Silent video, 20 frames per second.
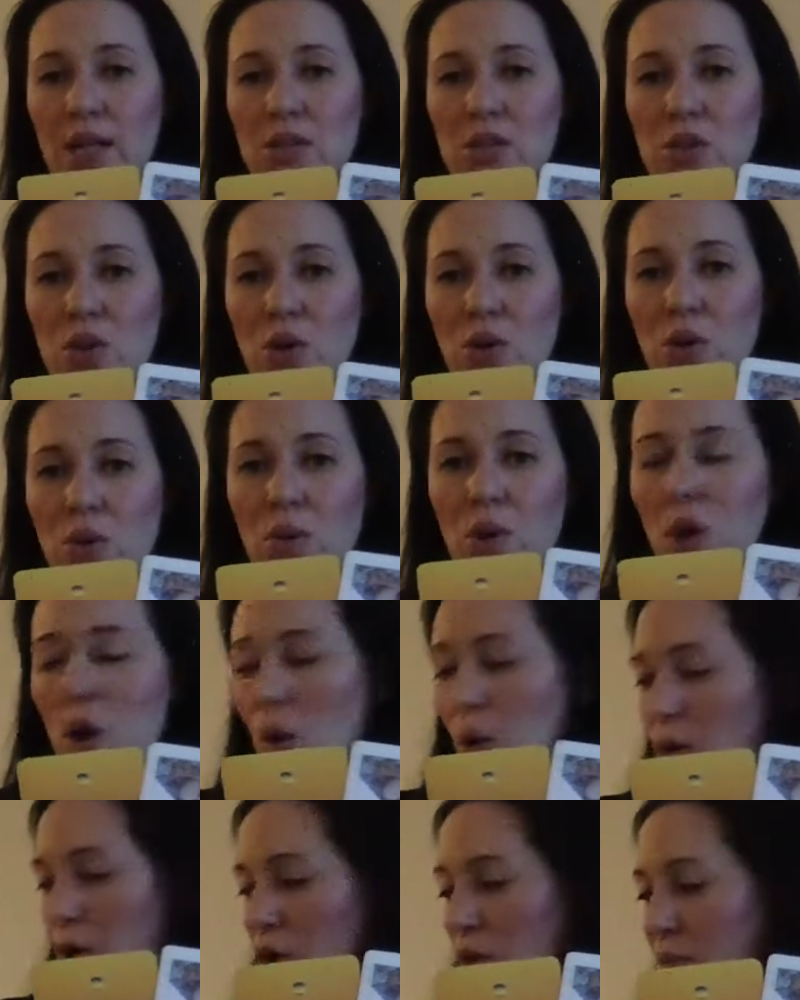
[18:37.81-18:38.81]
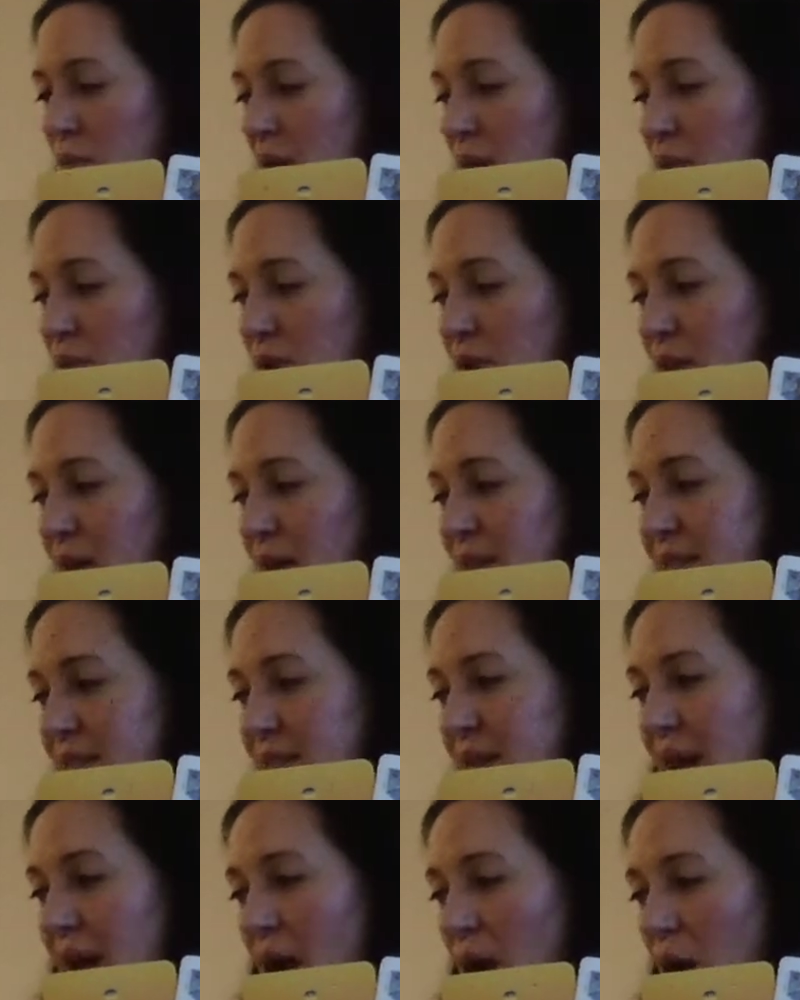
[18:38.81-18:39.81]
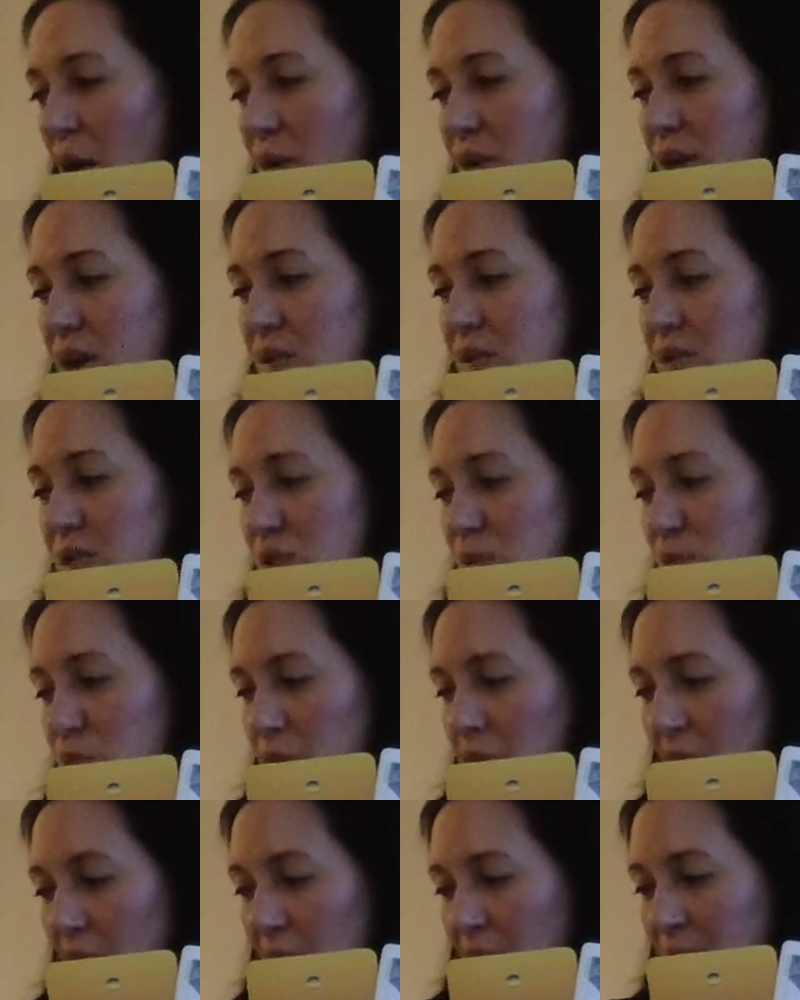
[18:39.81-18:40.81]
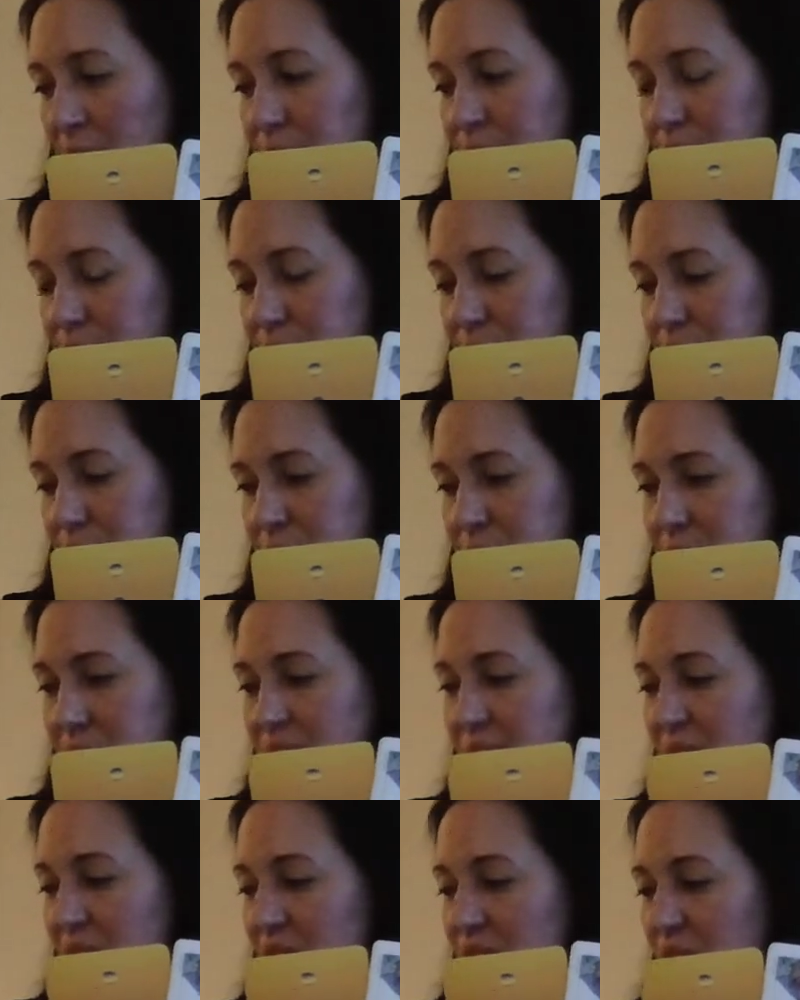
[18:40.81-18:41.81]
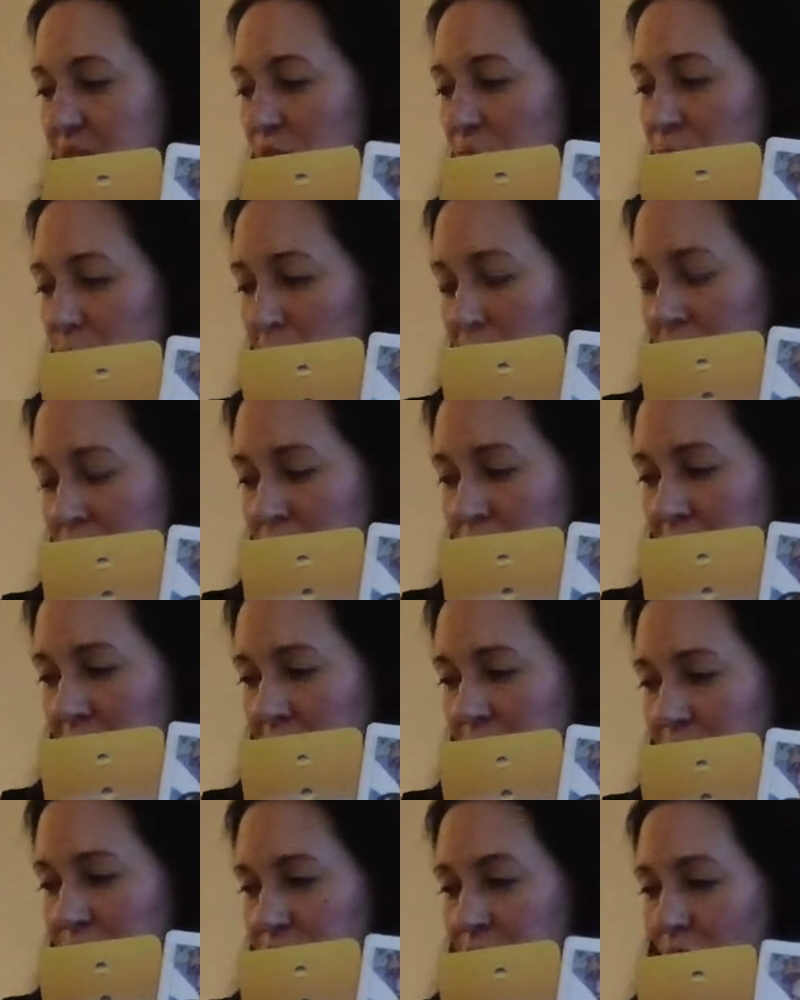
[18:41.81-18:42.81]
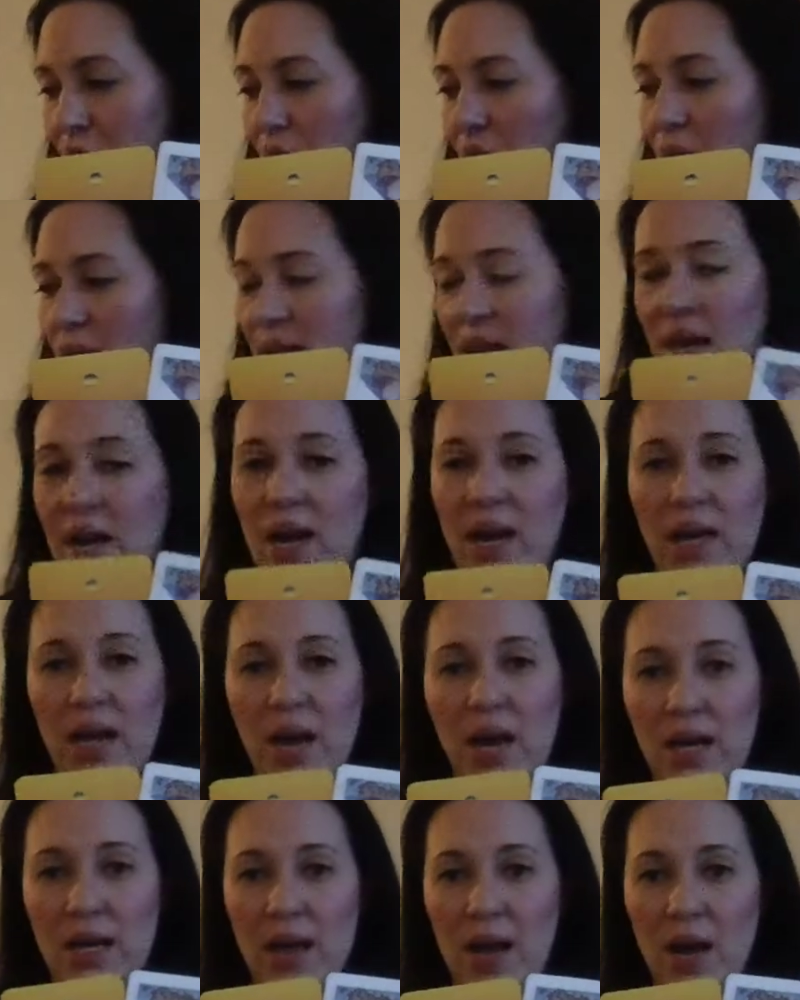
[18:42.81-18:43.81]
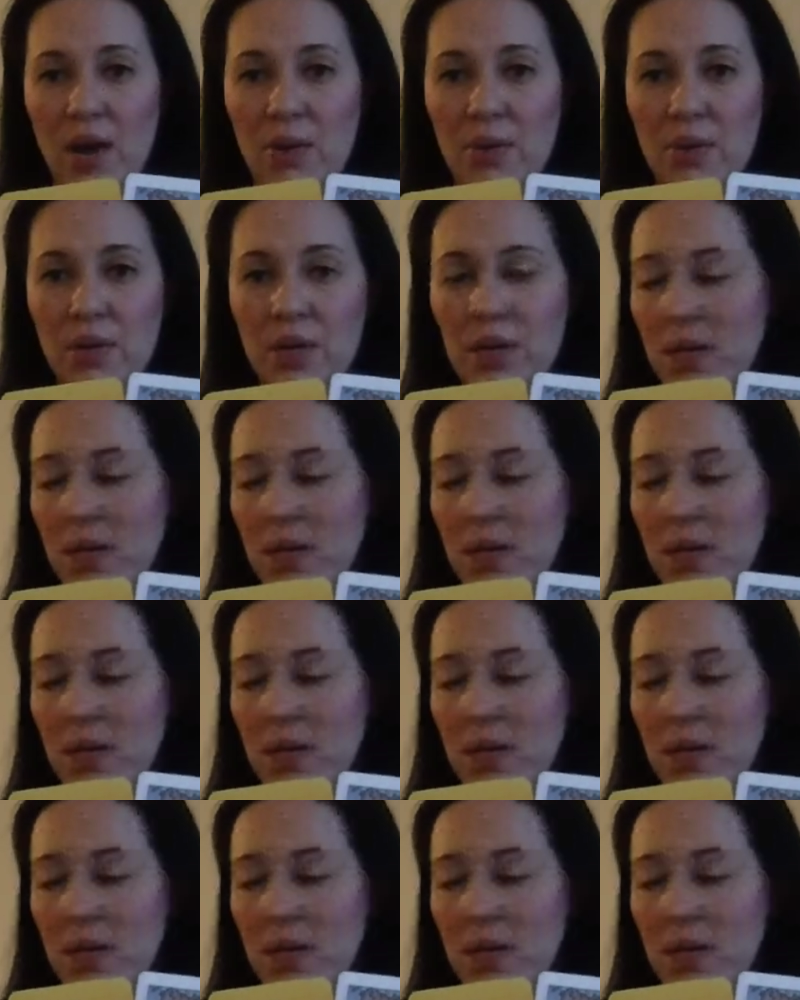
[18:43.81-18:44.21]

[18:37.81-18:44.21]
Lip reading: So, or you may realize now that in the spring that you were mirroring in the fall, and now you got to cut it out.